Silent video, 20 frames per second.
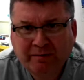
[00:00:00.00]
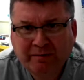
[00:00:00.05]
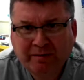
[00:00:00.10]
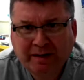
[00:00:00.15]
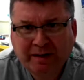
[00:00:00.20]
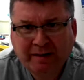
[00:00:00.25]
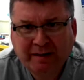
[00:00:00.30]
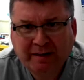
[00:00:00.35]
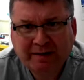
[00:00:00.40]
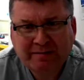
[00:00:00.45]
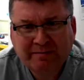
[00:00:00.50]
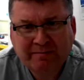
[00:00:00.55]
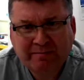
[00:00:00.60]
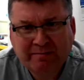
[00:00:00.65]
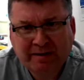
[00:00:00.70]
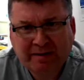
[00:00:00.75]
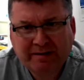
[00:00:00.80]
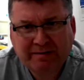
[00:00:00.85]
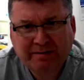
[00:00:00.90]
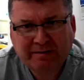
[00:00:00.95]
Like this
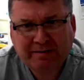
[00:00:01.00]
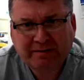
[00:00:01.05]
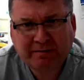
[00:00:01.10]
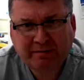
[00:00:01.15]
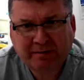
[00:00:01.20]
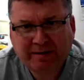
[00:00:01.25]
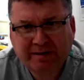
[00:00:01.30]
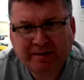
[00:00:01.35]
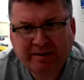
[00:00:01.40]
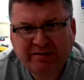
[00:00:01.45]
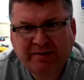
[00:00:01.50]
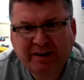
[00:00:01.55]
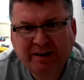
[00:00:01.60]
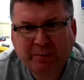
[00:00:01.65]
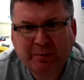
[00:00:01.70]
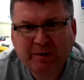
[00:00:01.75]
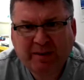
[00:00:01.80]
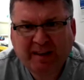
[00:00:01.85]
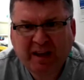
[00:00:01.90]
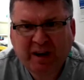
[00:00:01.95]
it's filled
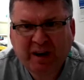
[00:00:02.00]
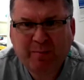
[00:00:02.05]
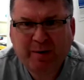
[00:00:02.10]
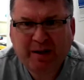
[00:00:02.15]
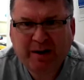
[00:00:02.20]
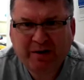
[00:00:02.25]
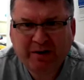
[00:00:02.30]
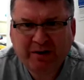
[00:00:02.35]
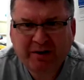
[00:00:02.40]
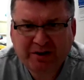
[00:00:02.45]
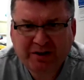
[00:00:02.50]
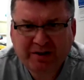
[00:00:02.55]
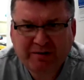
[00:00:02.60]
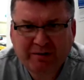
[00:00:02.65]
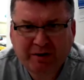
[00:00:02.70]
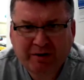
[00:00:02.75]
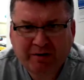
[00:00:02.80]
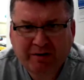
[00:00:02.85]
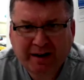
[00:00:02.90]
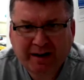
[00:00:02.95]
with kind of bitterness and
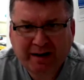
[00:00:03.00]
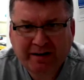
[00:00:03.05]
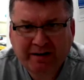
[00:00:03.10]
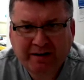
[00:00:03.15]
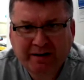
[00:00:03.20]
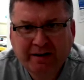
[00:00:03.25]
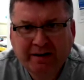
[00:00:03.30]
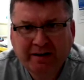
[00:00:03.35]
regret.